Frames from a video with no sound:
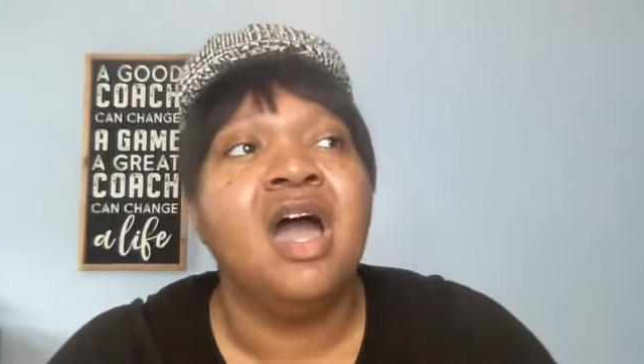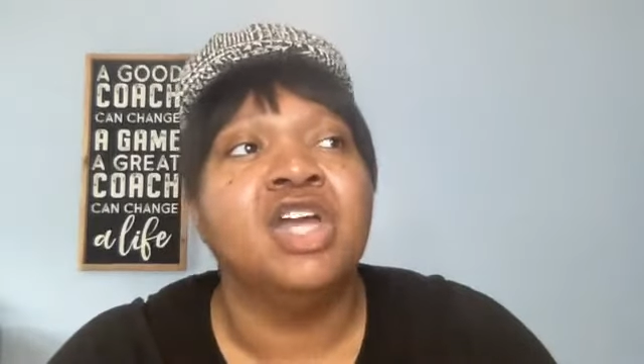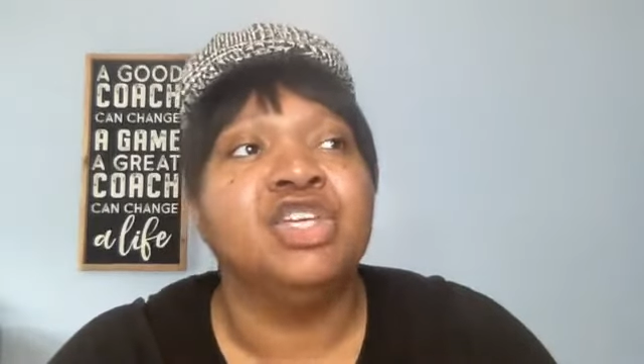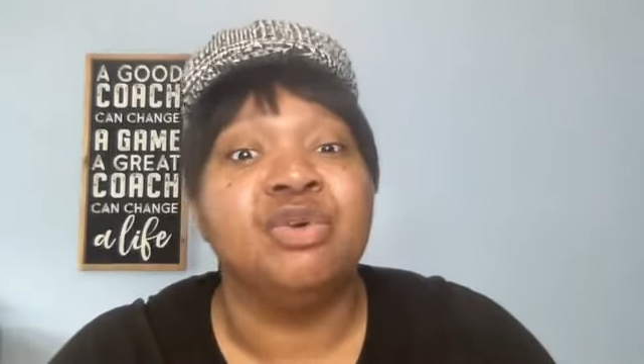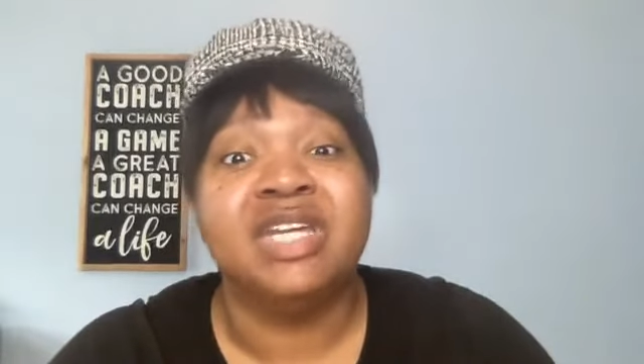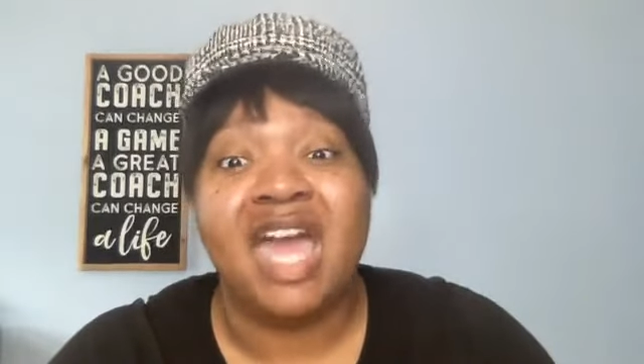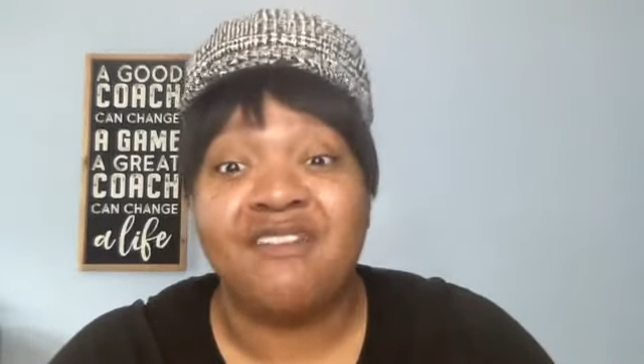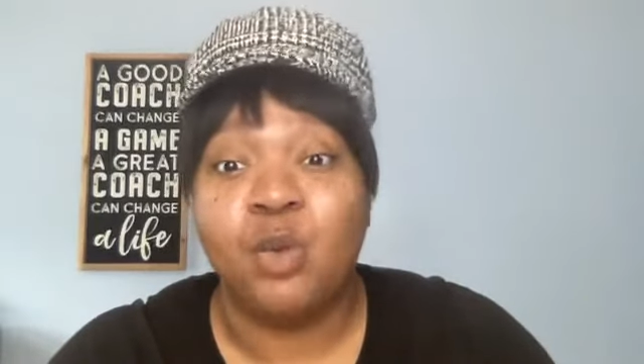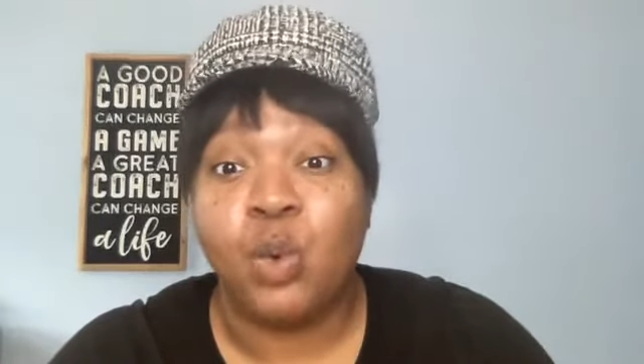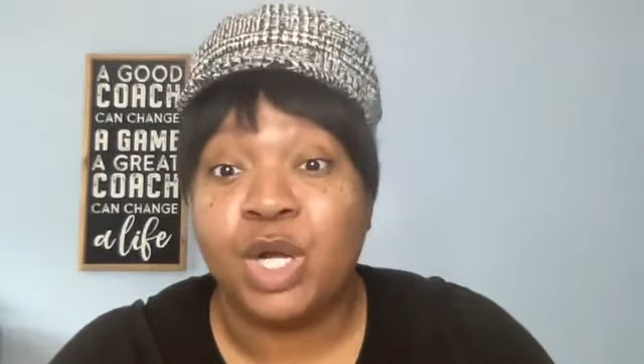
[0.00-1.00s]
You could have
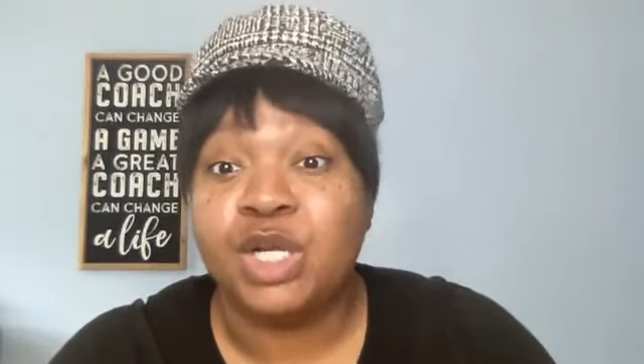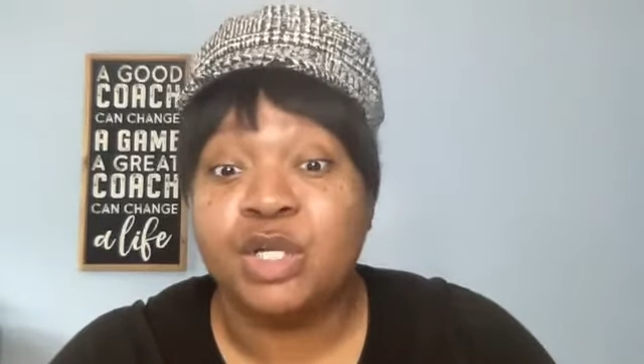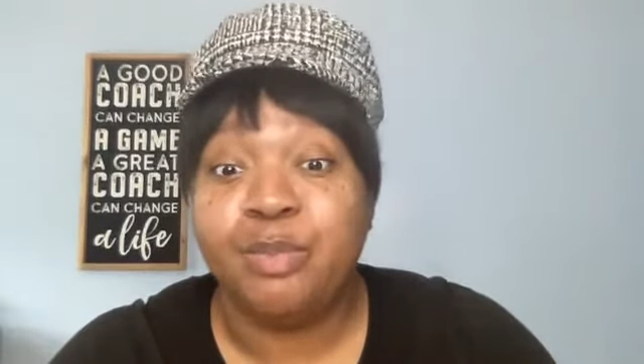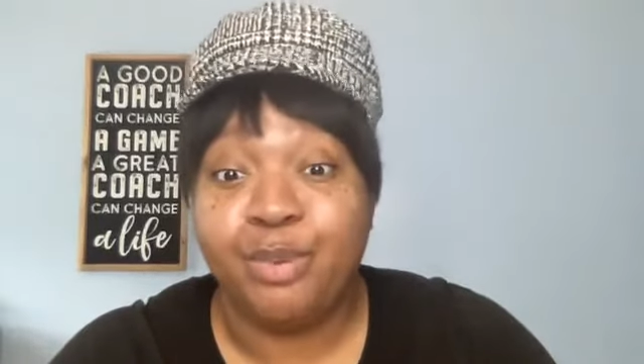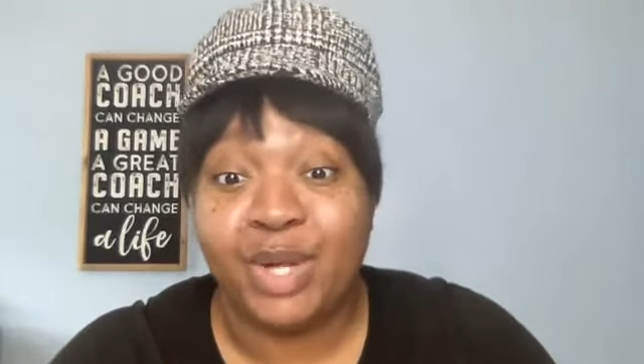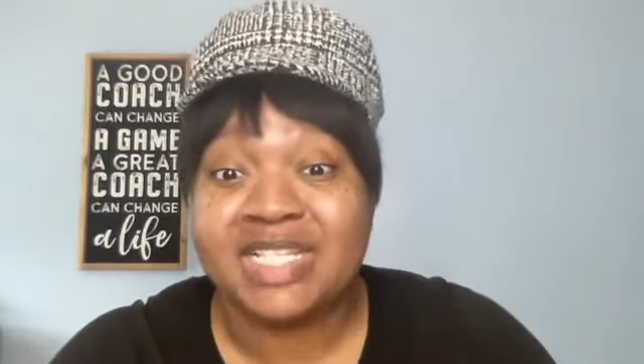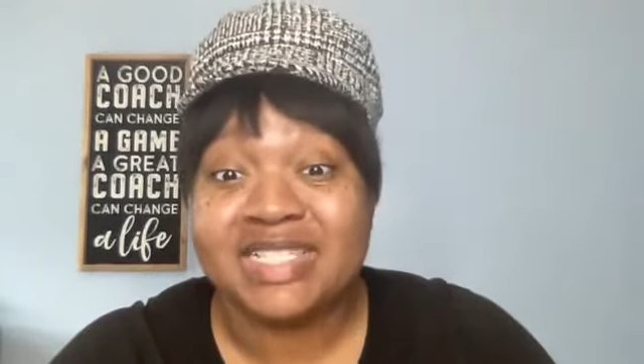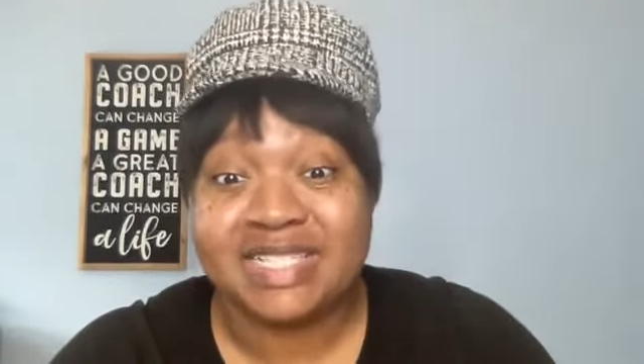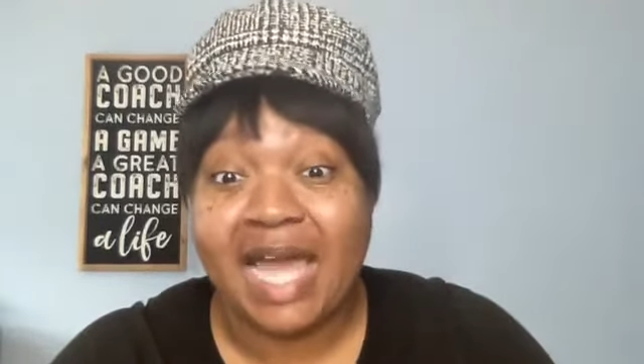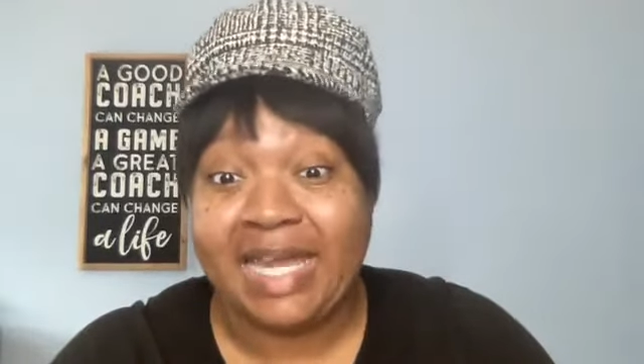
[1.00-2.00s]
a WordPress
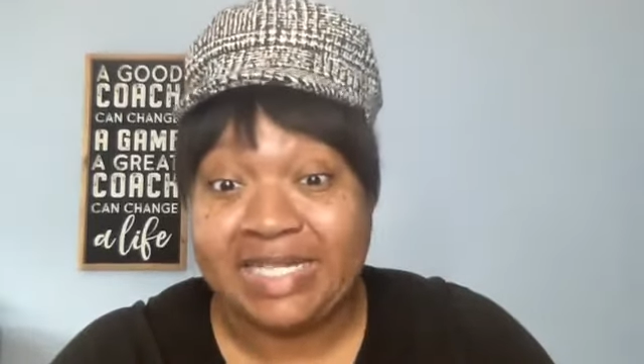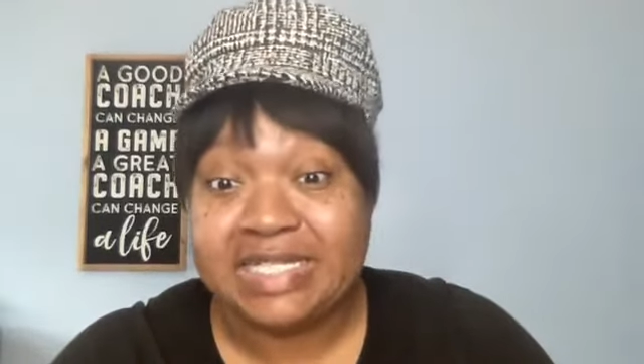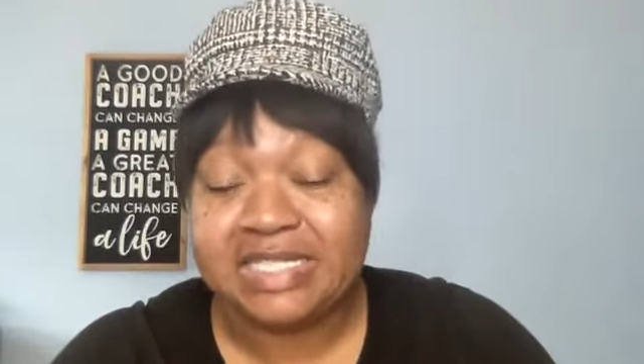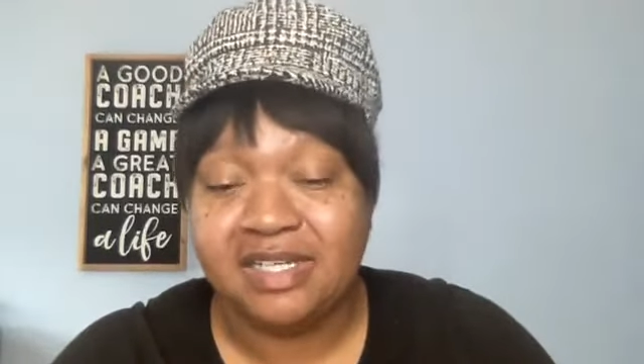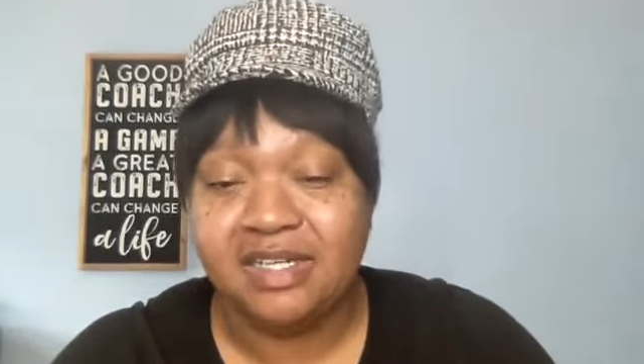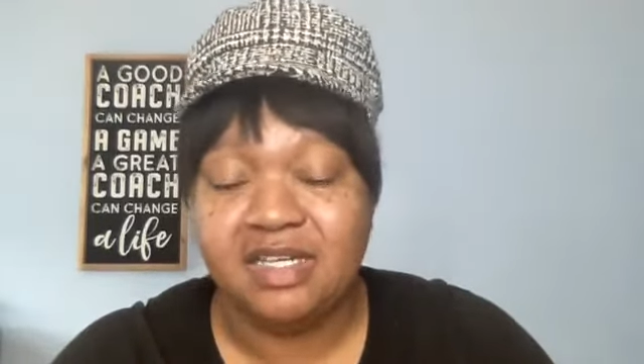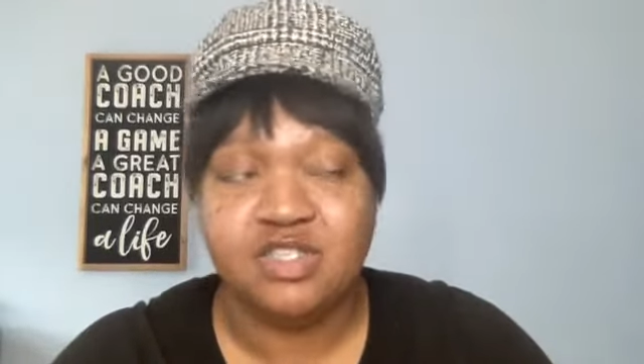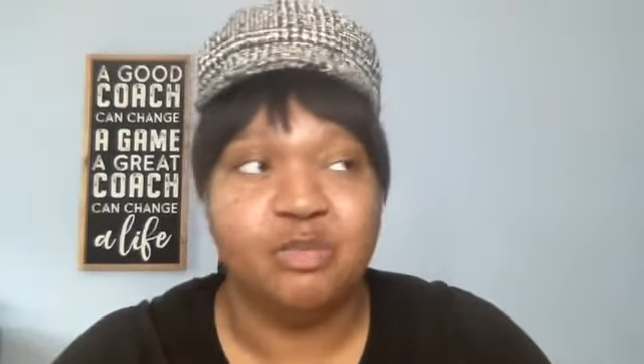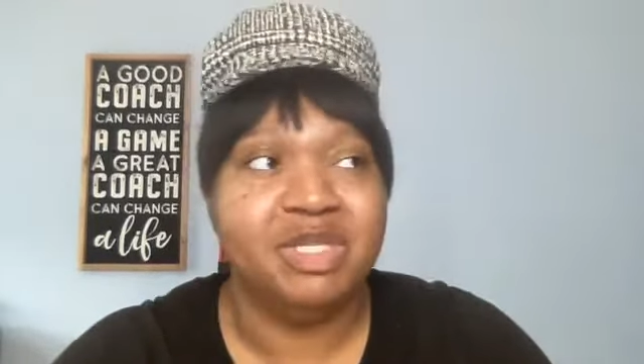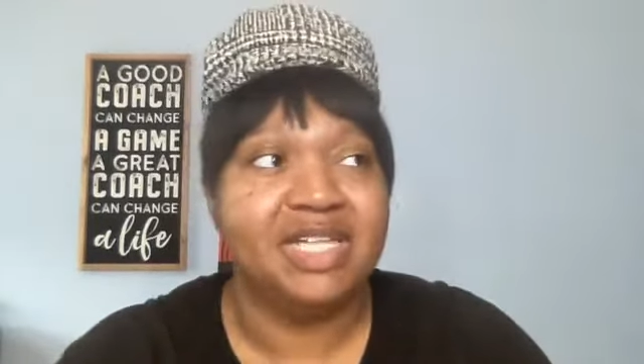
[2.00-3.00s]
site,
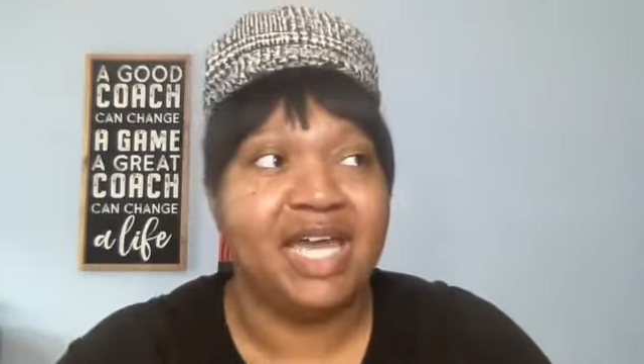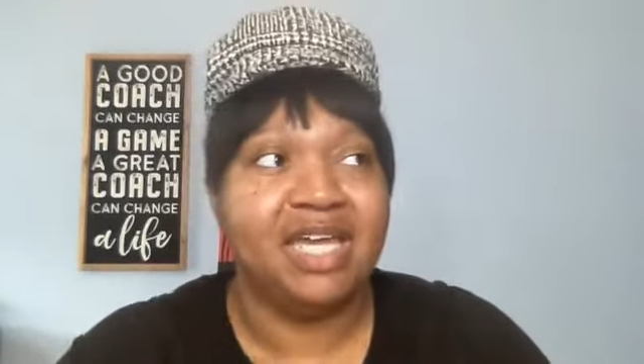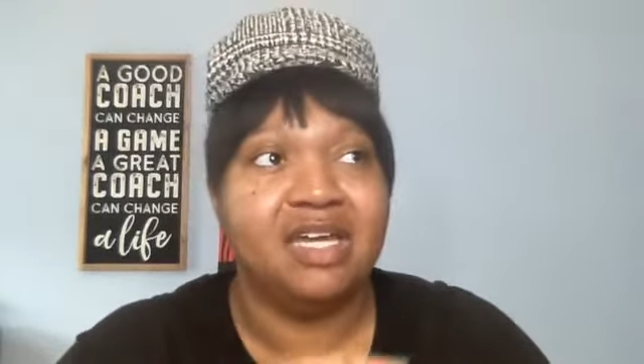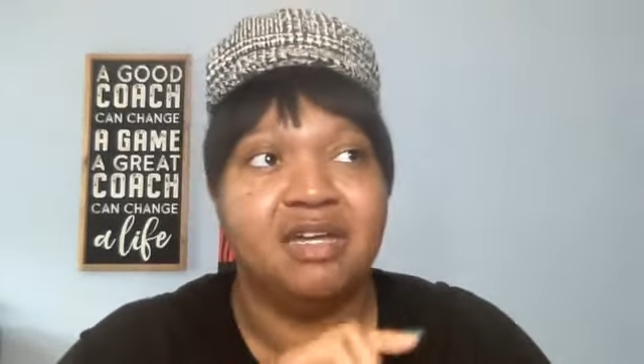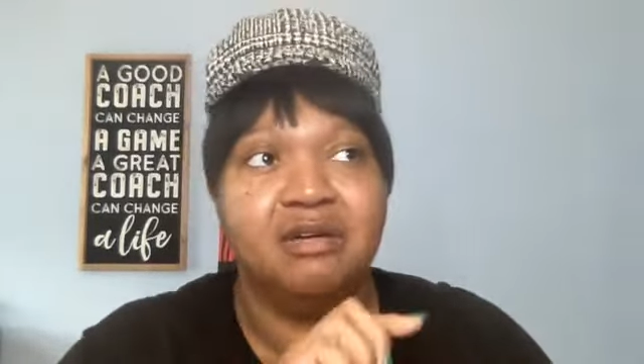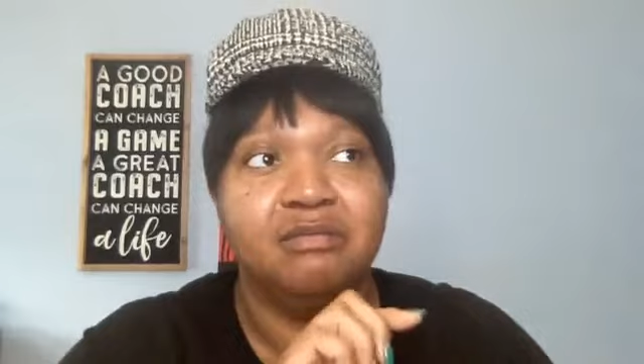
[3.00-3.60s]
so it'd be like